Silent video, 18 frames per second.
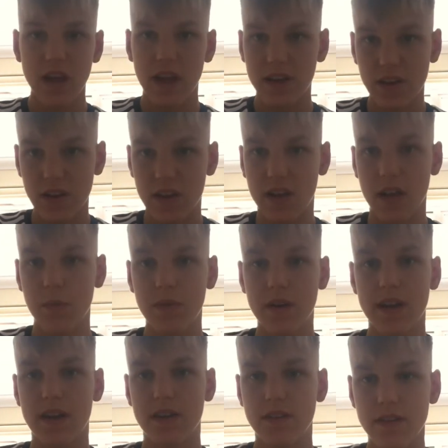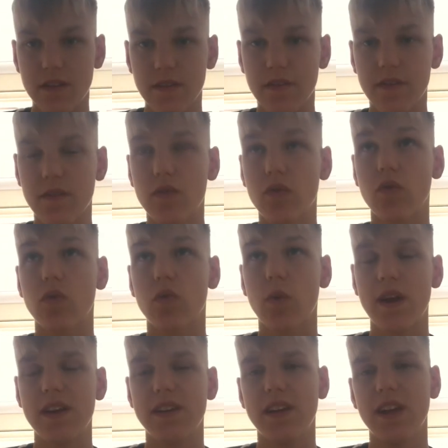And yeah, can we hit
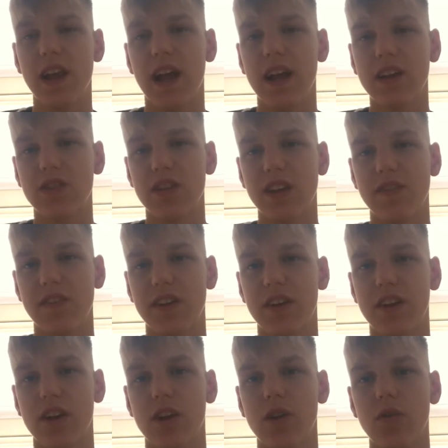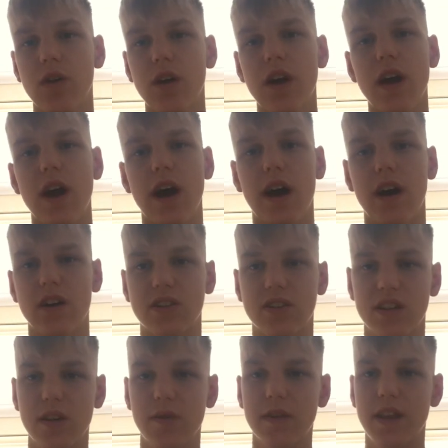20 likes on the video?
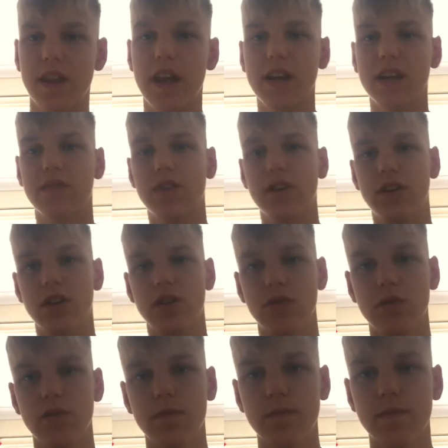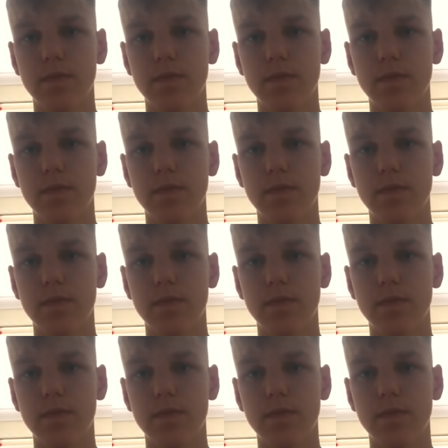I'll see you in the next video.